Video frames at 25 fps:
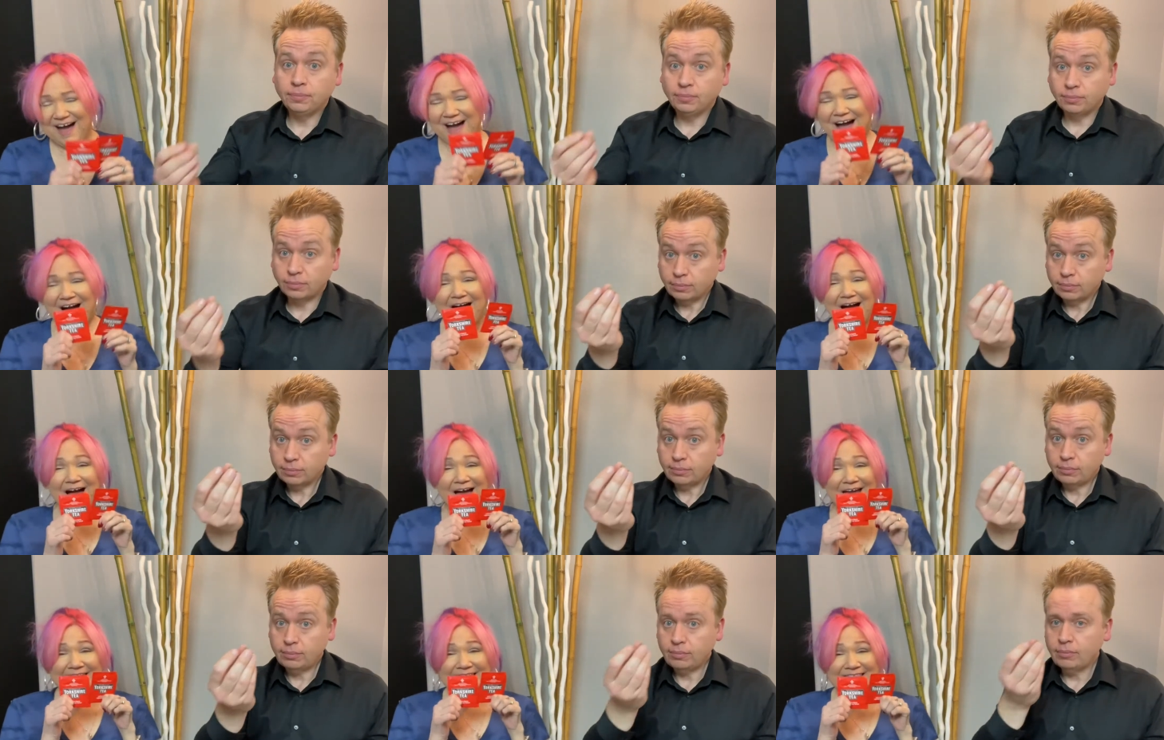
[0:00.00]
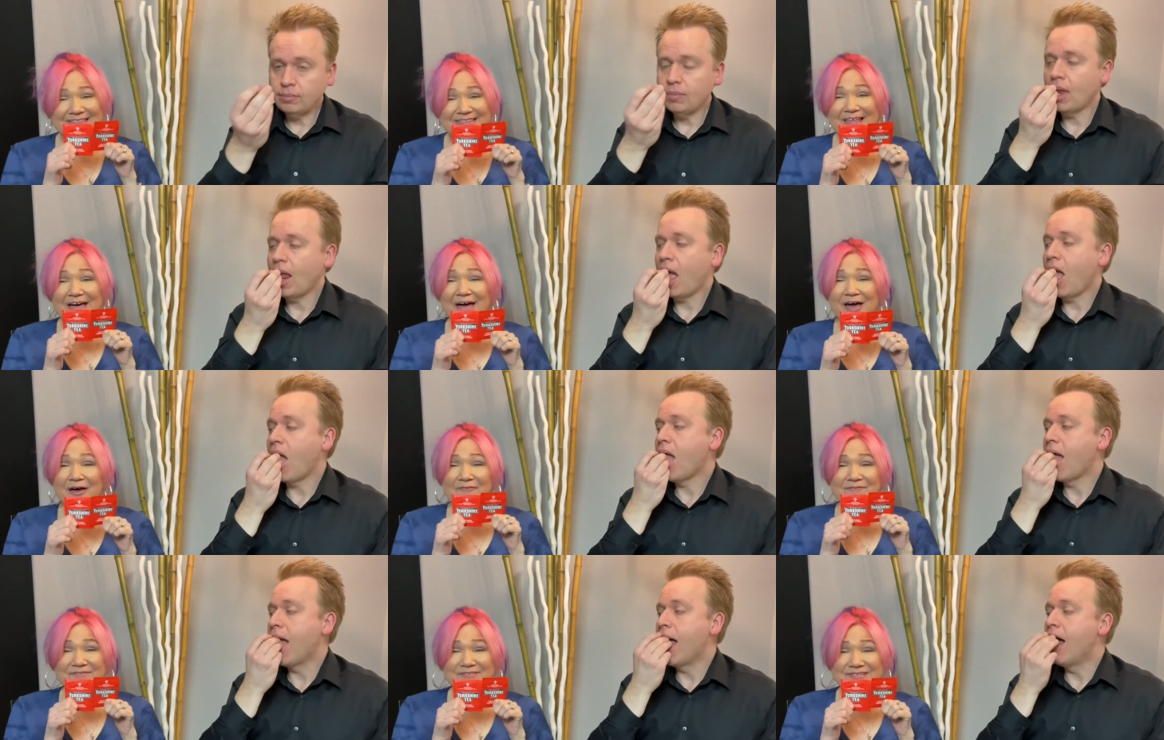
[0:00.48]
Speaker 1: I
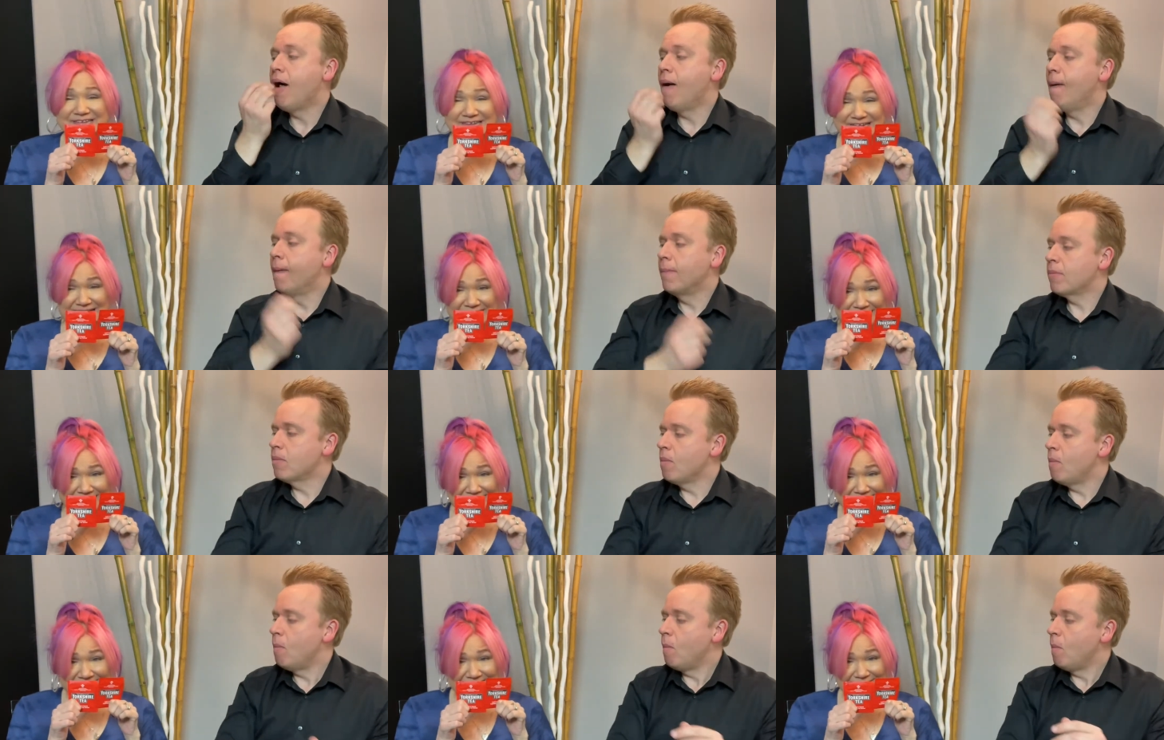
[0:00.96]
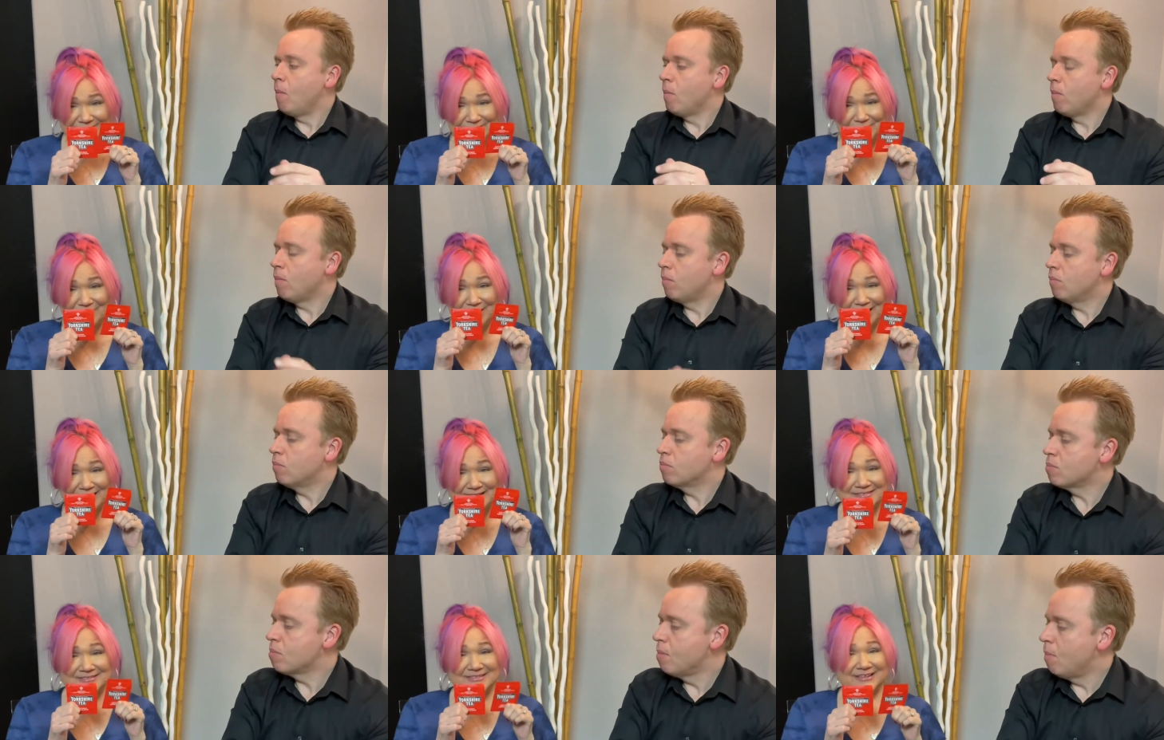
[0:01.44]
love tea. You
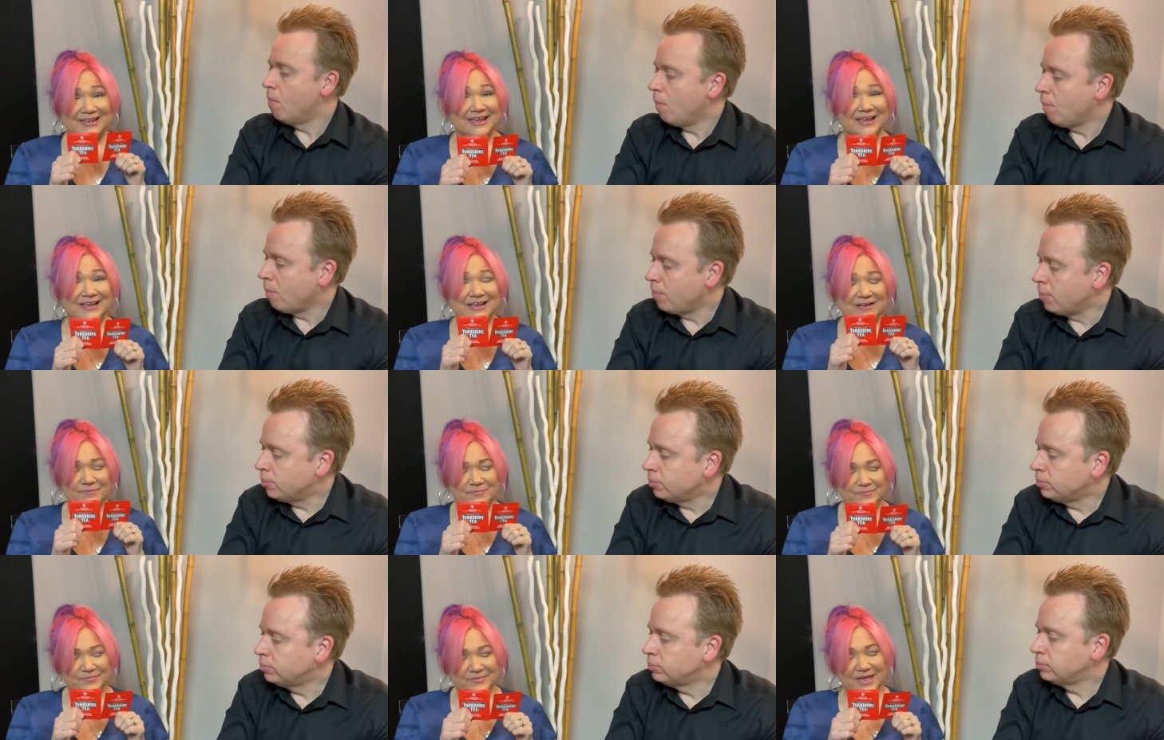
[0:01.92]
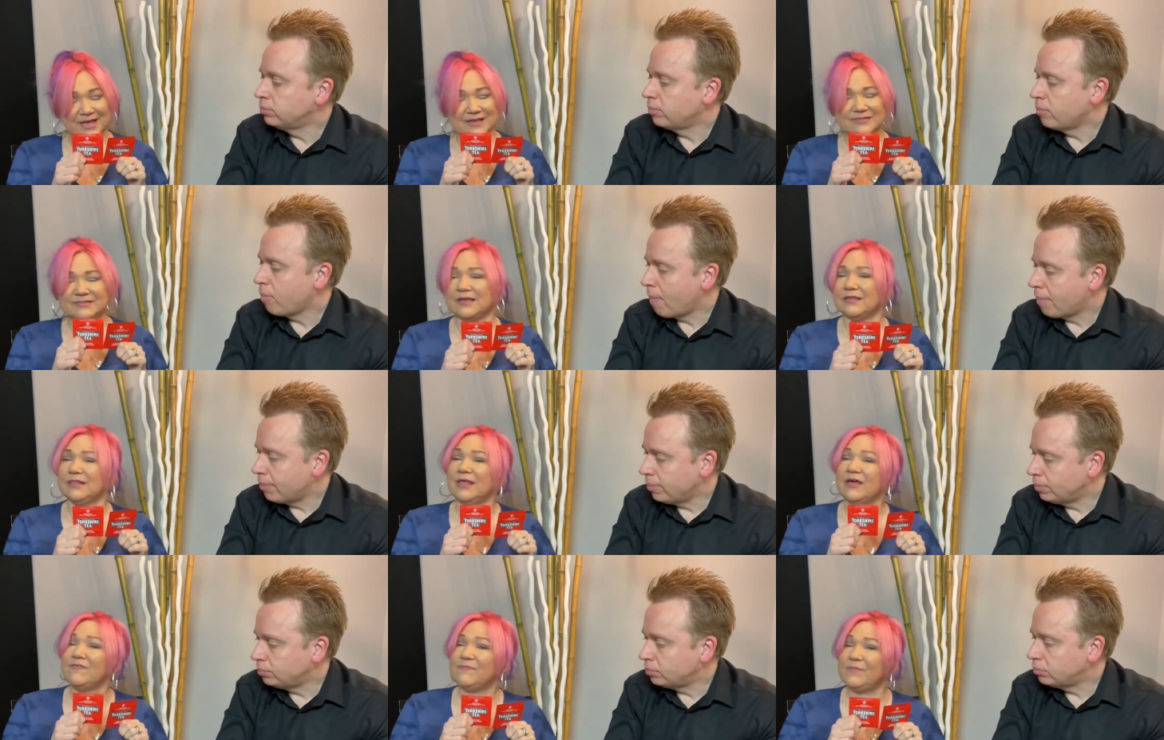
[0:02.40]
guys like, yes,
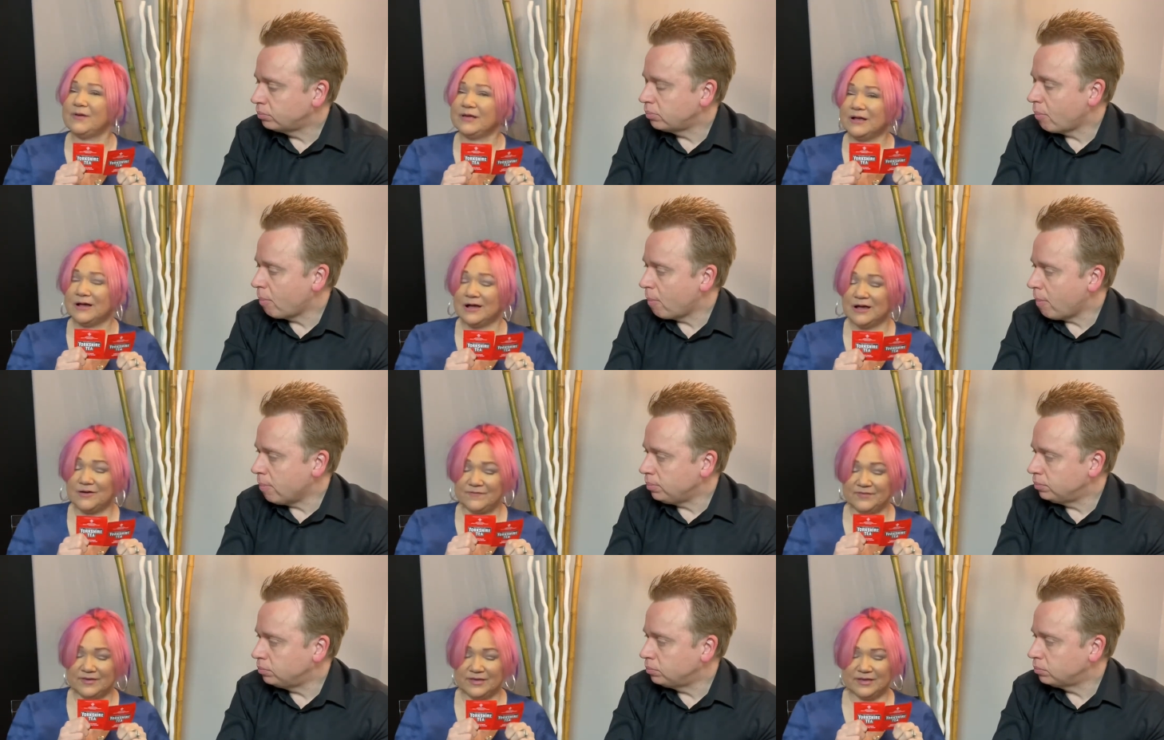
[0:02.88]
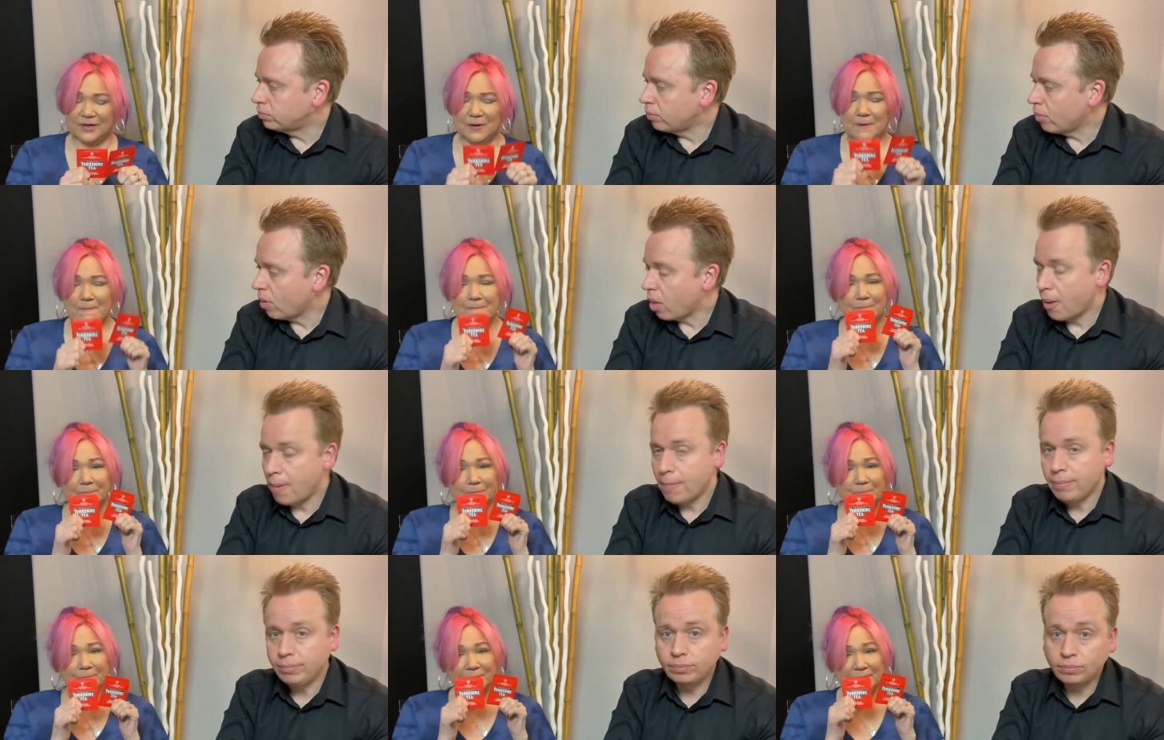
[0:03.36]
I love my coffee
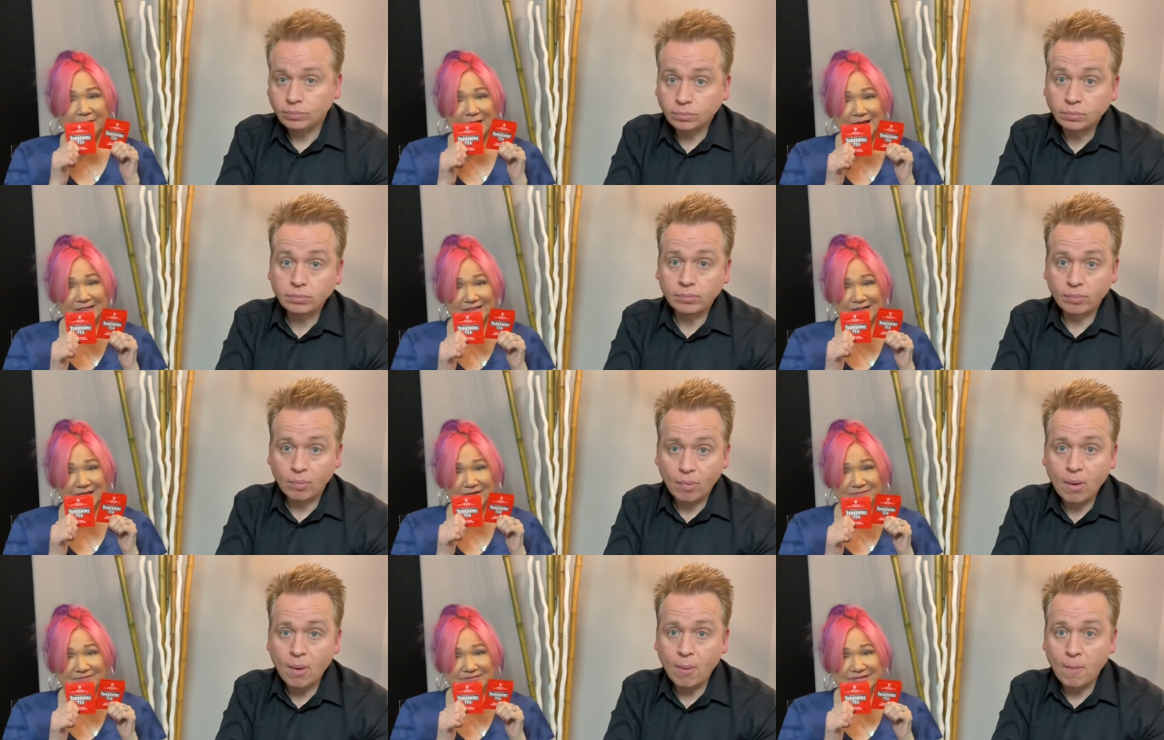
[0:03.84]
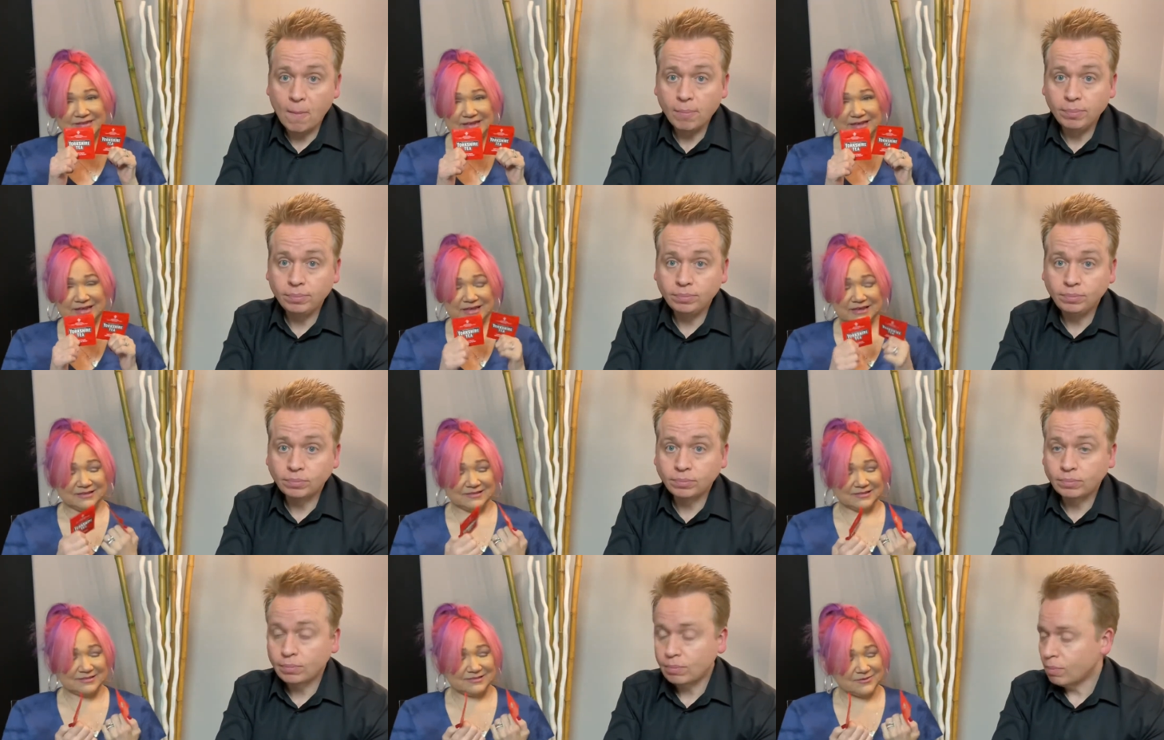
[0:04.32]
but I love
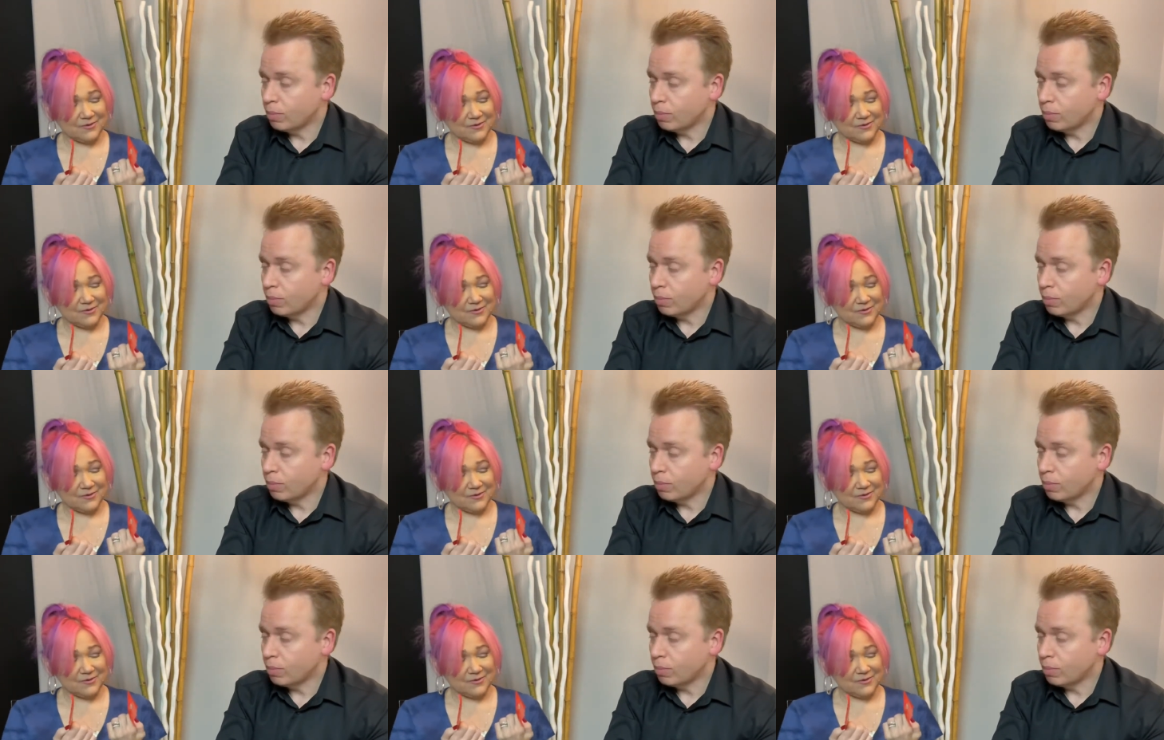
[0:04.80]
tea.